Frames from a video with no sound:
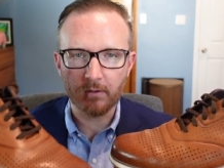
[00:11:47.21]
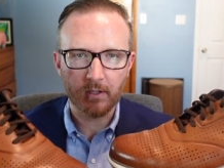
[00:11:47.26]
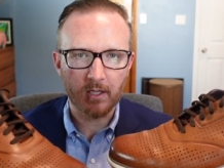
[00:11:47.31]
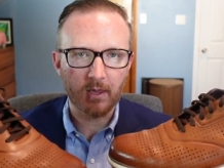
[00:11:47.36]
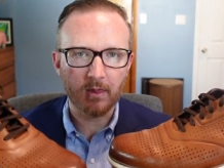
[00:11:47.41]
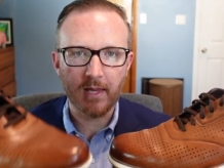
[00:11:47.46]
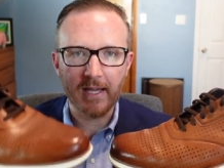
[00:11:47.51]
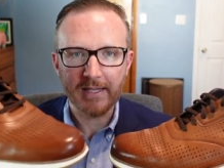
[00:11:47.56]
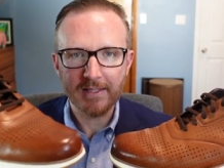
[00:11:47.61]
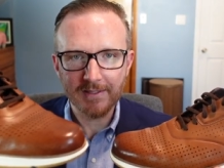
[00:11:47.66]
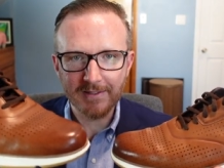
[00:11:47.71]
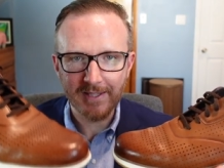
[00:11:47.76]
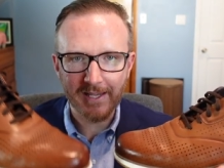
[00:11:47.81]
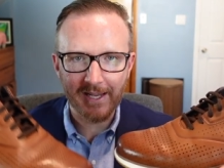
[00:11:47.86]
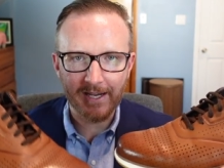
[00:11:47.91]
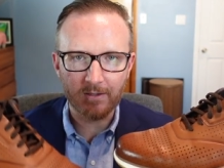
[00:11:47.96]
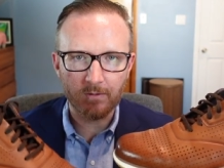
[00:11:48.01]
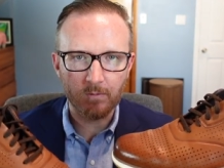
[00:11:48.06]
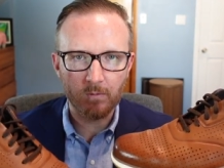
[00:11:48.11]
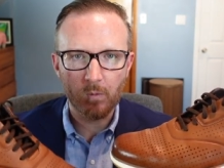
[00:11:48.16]
like a light
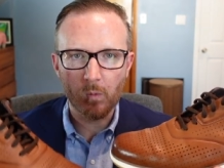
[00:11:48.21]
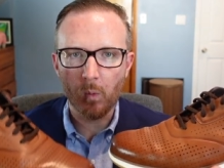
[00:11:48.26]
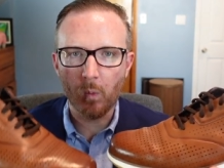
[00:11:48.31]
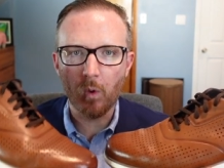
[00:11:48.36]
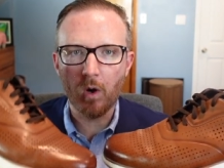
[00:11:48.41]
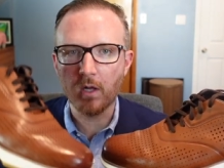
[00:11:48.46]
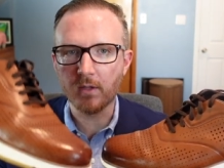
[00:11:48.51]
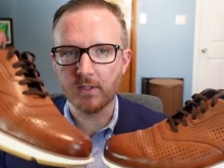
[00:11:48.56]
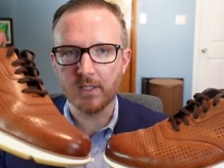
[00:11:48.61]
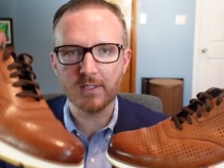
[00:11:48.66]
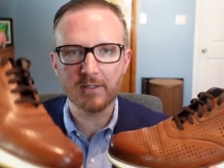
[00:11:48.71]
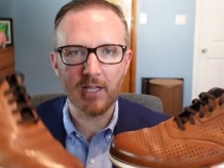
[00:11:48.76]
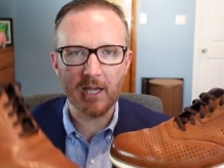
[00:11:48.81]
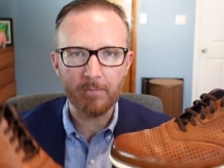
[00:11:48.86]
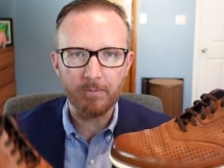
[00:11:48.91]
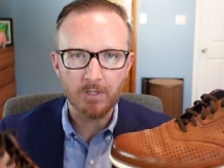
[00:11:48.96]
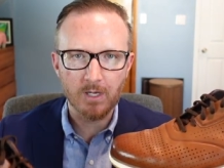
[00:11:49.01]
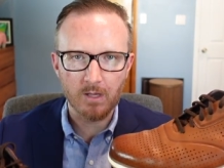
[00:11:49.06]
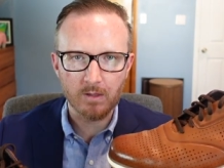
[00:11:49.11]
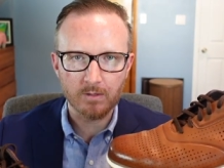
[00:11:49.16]
tan, walnut
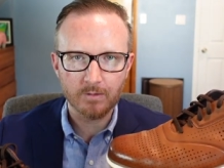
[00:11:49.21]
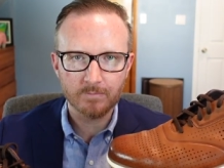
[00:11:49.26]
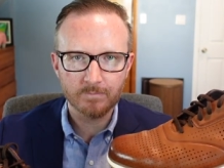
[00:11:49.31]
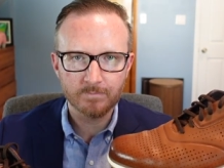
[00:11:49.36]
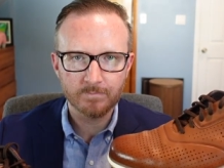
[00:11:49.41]
type color.